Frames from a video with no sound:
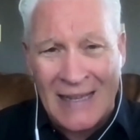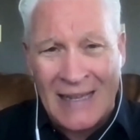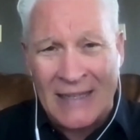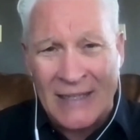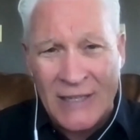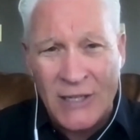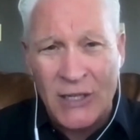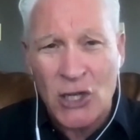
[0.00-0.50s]

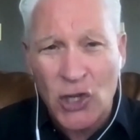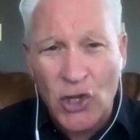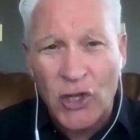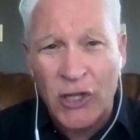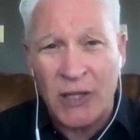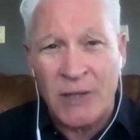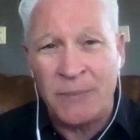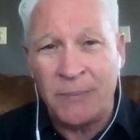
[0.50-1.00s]

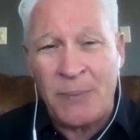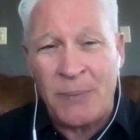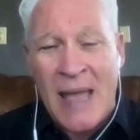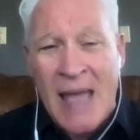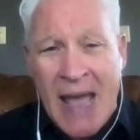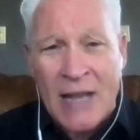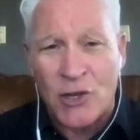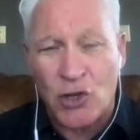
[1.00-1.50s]
addition
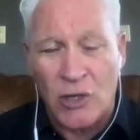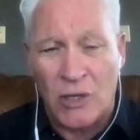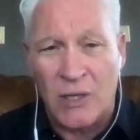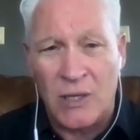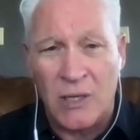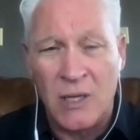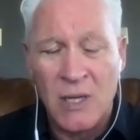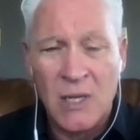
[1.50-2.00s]

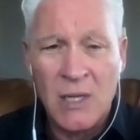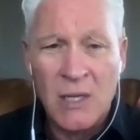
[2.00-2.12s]
passion